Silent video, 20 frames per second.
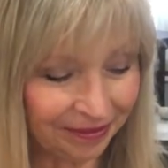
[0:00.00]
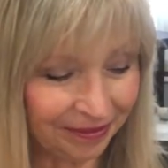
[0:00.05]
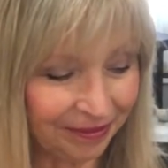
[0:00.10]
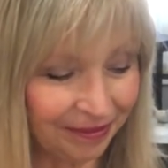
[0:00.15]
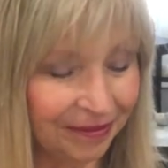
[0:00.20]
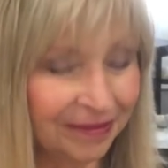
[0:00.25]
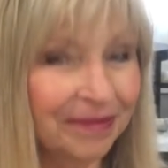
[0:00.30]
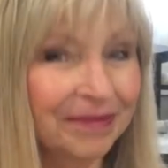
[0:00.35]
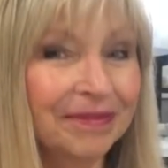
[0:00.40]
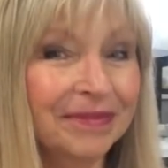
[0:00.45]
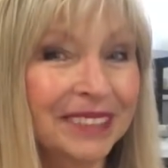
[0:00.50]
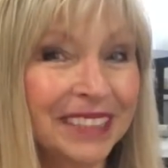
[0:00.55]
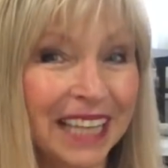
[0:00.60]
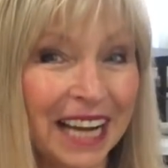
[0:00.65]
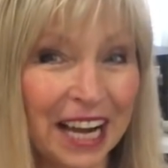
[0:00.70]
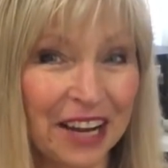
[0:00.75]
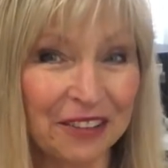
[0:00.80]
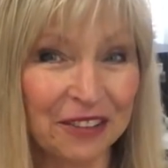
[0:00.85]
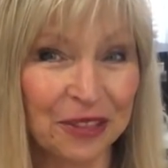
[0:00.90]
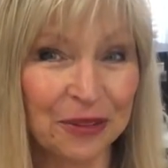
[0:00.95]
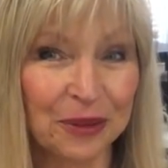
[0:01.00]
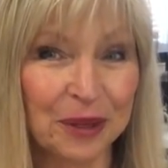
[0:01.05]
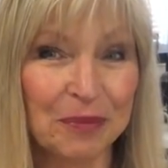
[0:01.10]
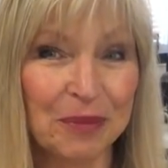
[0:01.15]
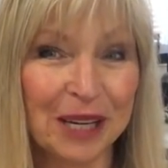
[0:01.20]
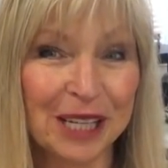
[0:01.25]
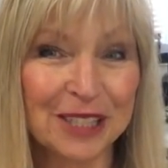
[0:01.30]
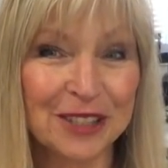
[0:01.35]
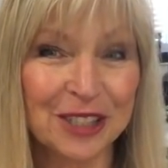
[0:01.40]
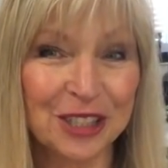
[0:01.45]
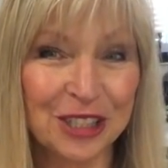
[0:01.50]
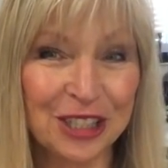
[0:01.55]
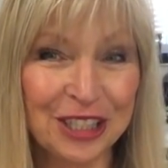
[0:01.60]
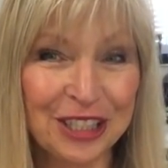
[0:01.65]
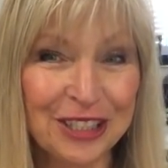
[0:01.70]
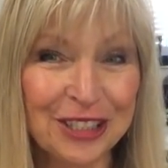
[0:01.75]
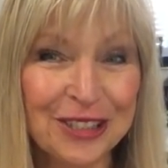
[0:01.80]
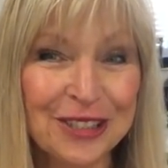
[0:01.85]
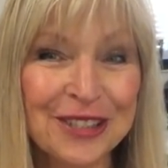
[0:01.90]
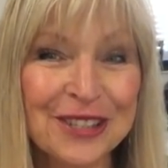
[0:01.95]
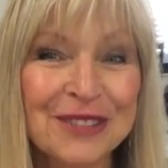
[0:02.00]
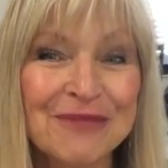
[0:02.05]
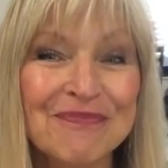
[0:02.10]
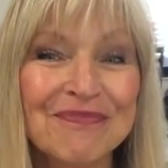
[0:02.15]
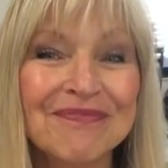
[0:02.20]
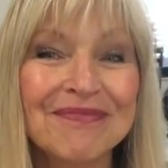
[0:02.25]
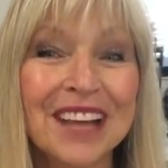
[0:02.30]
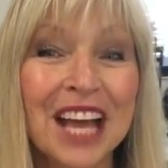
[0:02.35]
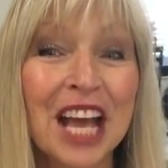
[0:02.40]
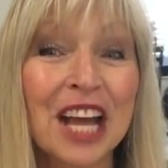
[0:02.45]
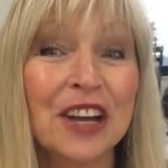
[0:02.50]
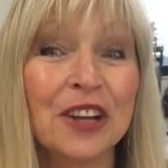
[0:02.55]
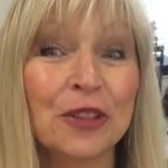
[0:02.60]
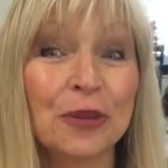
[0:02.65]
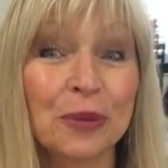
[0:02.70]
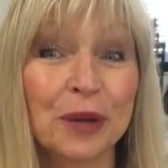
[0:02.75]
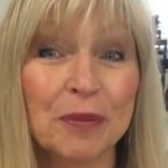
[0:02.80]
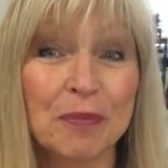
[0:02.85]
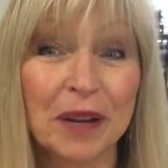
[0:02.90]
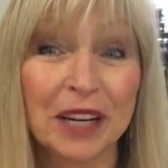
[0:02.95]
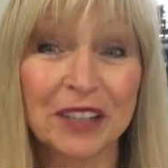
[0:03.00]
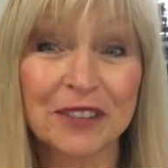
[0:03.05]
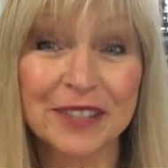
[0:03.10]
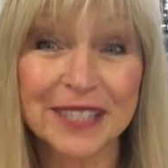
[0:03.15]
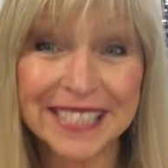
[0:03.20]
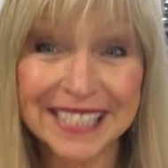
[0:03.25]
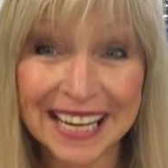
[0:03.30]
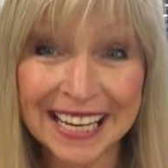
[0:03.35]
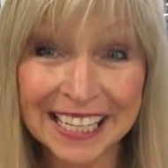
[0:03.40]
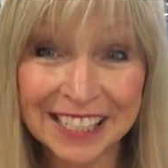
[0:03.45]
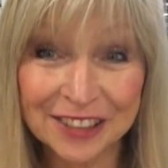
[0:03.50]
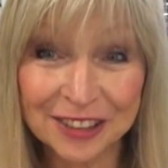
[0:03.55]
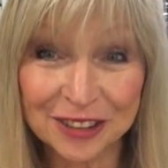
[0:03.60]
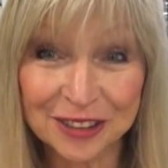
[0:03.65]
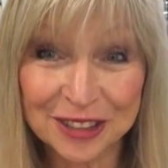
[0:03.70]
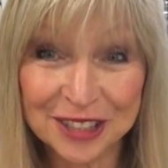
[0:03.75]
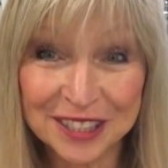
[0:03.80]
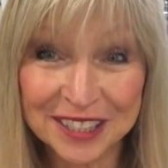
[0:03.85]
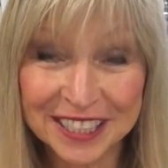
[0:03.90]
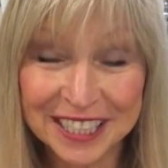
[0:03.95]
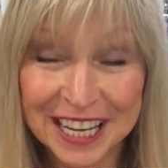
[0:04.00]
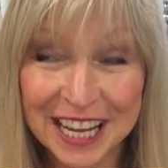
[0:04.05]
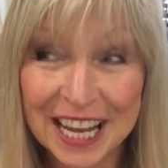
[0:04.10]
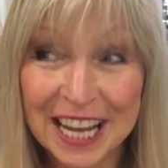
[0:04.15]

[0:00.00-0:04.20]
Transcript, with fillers: I have three pairs of shoes, three pairs of sandals.